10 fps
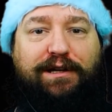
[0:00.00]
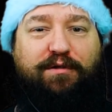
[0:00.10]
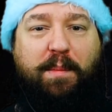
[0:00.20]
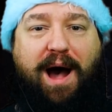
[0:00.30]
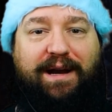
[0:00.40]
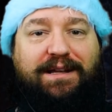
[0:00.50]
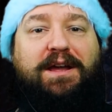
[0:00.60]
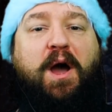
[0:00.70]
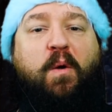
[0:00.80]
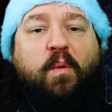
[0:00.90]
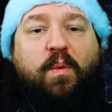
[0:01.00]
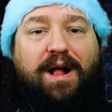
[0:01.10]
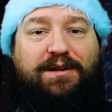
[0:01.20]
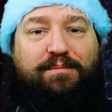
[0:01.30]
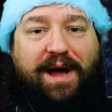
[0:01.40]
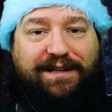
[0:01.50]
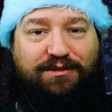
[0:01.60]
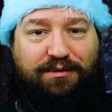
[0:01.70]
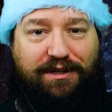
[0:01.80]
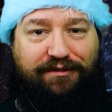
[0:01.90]
everybody, and welcome back
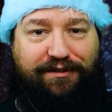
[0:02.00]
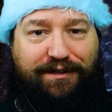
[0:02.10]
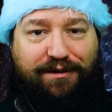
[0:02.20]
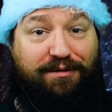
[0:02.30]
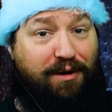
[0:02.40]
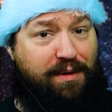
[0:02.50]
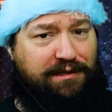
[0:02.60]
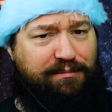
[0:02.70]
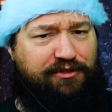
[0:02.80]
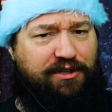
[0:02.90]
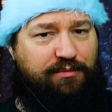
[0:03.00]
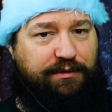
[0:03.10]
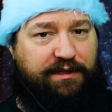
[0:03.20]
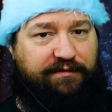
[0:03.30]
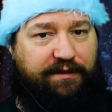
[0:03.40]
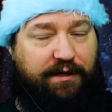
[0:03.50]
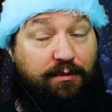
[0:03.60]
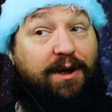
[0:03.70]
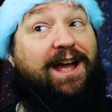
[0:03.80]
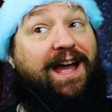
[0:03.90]
to another video. Or welcome to another video.
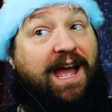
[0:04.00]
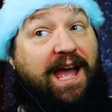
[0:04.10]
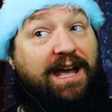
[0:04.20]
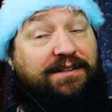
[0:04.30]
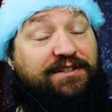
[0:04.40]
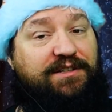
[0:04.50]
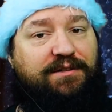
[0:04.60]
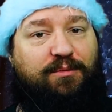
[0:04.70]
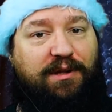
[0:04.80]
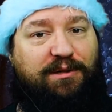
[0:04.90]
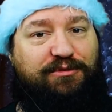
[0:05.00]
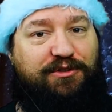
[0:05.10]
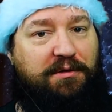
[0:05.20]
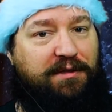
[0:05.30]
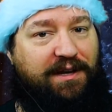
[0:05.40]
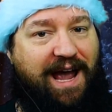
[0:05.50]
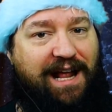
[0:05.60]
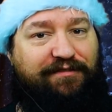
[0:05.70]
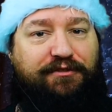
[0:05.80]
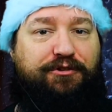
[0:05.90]
And welcome to another
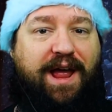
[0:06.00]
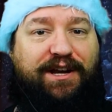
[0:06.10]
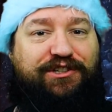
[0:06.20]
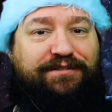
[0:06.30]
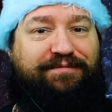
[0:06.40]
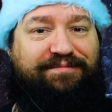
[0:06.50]
Advent reaction.